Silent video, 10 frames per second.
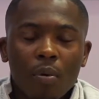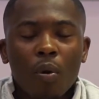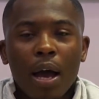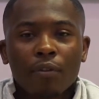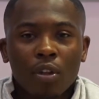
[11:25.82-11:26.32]
But
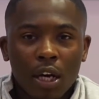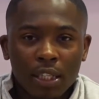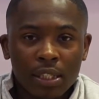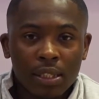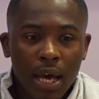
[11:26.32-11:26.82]
what I've
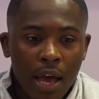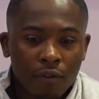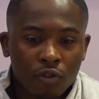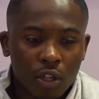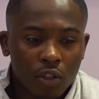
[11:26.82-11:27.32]
done is
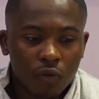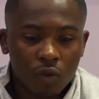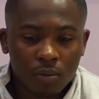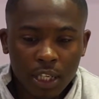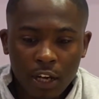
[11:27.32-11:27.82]
I've
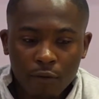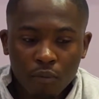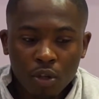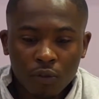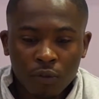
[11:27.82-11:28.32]
transformed it and I've
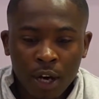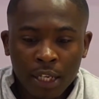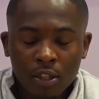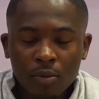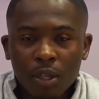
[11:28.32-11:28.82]

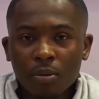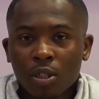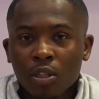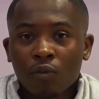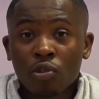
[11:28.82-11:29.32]
modified it to be able
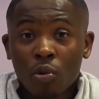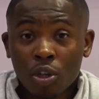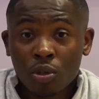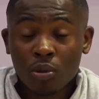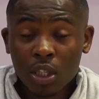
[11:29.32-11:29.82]
to give you a
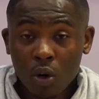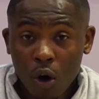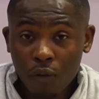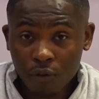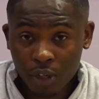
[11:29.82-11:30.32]
unique
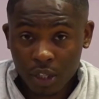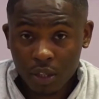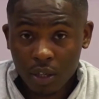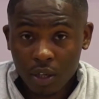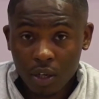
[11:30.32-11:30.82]

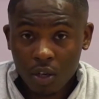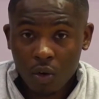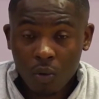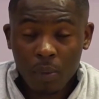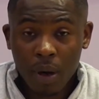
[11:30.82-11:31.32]
offering
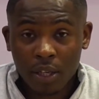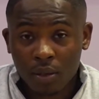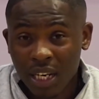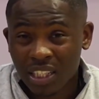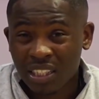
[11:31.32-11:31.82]
whereby you
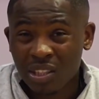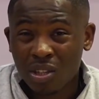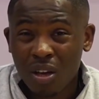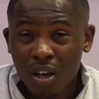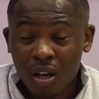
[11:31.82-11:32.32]
can actually
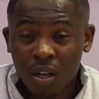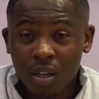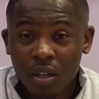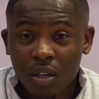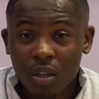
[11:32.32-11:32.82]

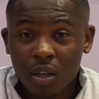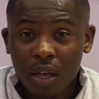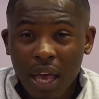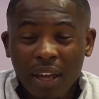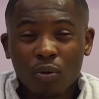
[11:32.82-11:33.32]
learn
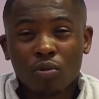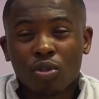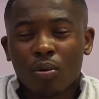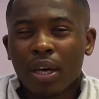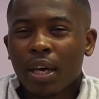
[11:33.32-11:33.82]
and
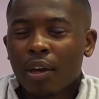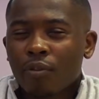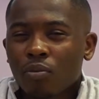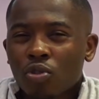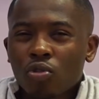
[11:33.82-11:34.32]
also hear
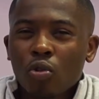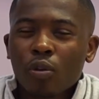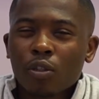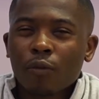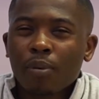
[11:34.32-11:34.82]
from the
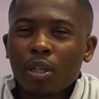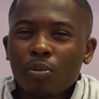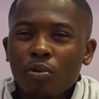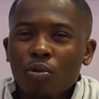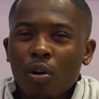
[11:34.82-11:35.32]
stories of
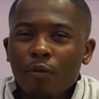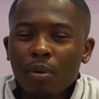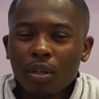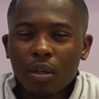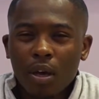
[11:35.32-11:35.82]
people who have
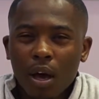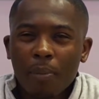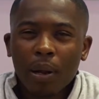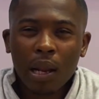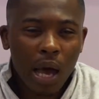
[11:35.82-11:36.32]
been
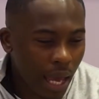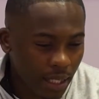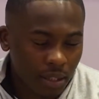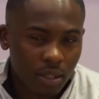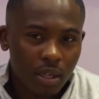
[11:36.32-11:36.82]

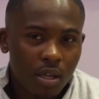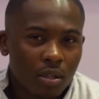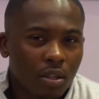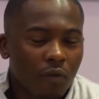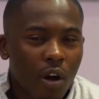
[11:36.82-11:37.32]
applied
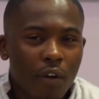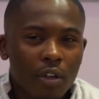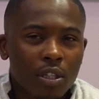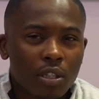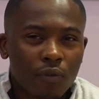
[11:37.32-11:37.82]
to the
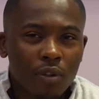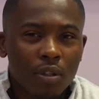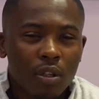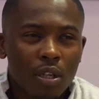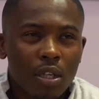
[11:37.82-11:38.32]
various
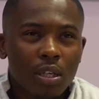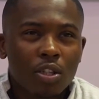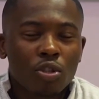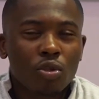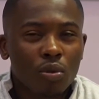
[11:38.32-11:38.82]
different
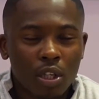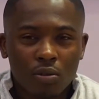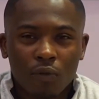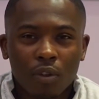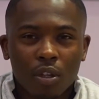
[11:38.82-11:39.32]

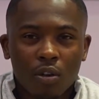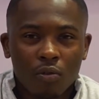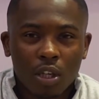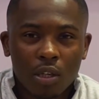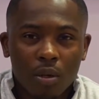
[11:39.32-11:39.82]
units within the
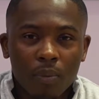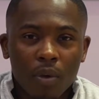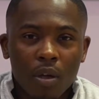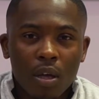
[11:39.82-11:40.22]
curriculum.